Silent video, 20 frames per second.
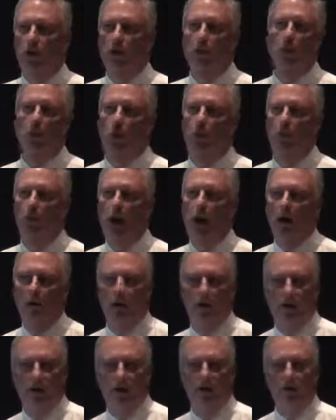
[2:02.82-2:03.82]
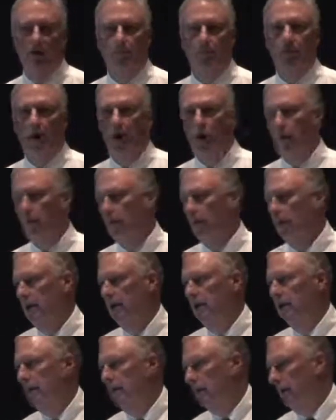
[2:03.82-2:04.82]
in your marketing
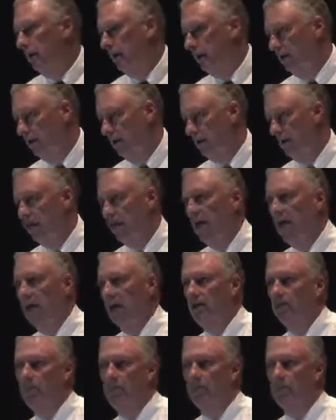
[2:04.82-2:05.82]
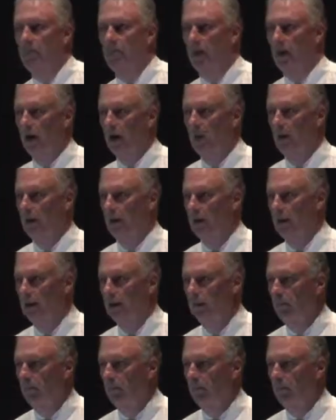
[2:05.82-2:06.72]
department, in your sales department?